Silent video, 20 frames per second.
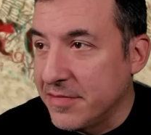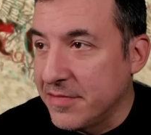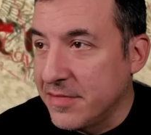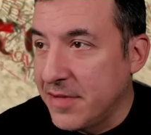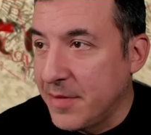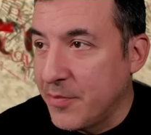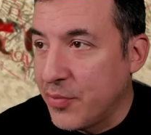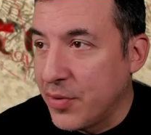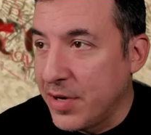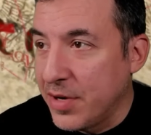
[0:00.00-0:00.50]

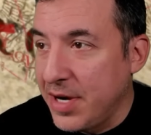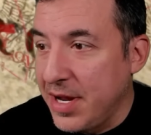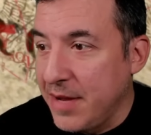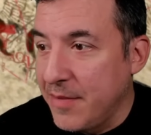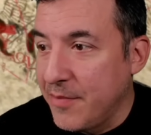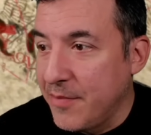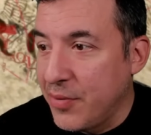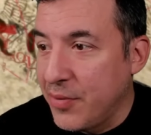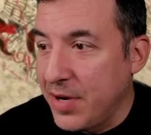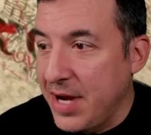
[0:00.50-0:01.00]
I'm pretty
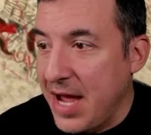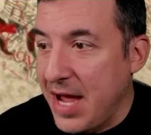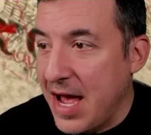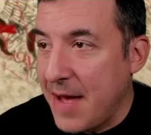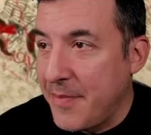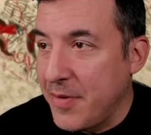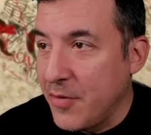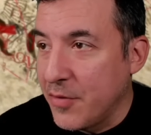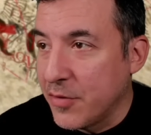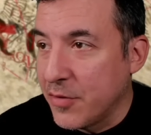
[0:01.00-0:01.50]

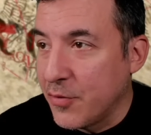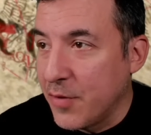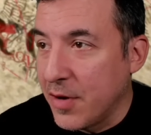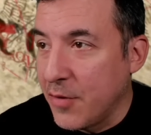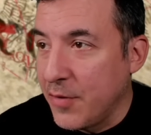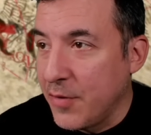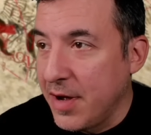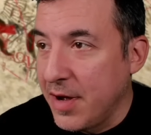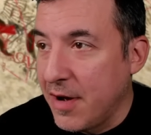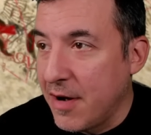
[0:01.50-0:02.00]
happy with where
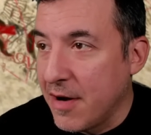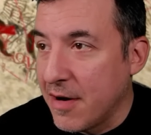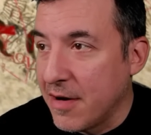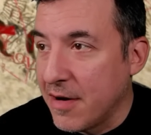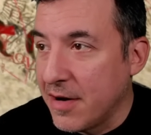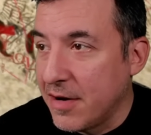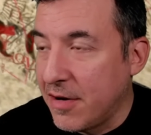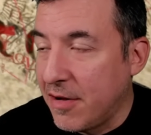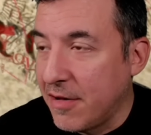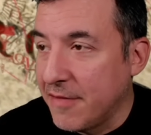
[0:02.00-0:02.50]
we are
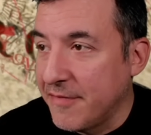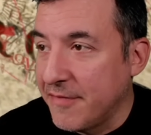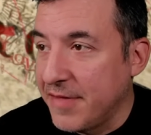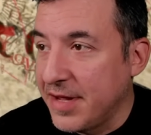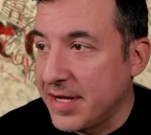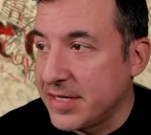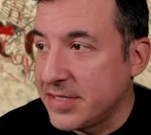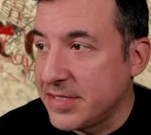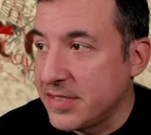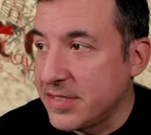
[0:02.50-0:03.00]
in all of
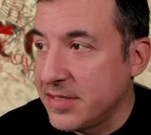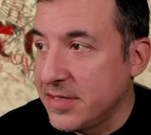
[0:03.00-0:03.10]
this.